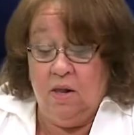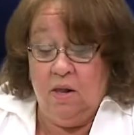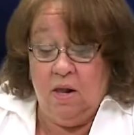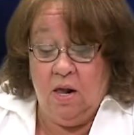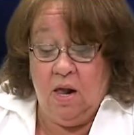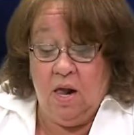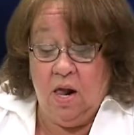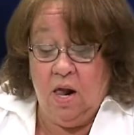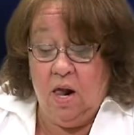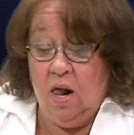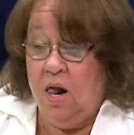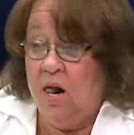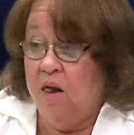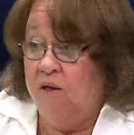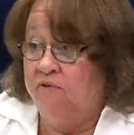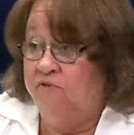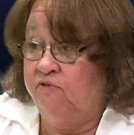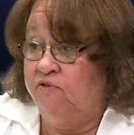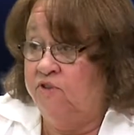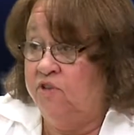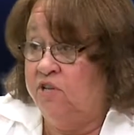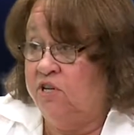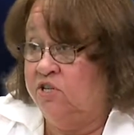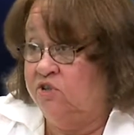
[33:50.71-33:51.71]

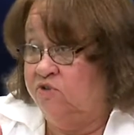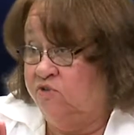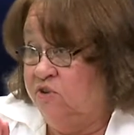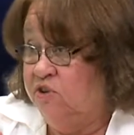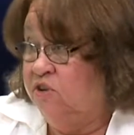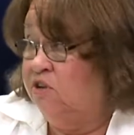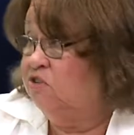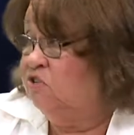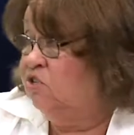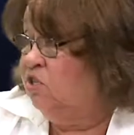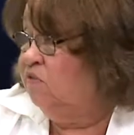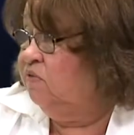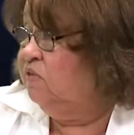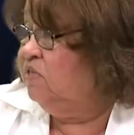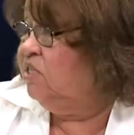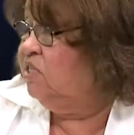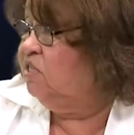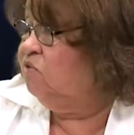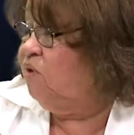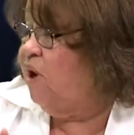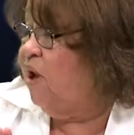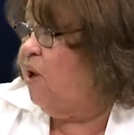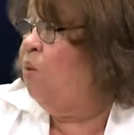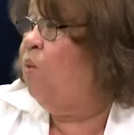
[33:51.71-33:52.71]
for those
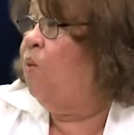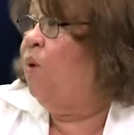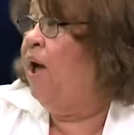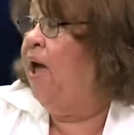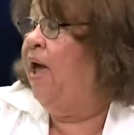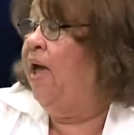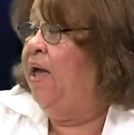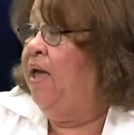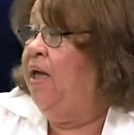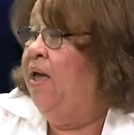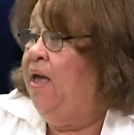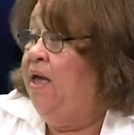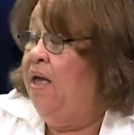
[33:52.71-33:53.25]
services right away.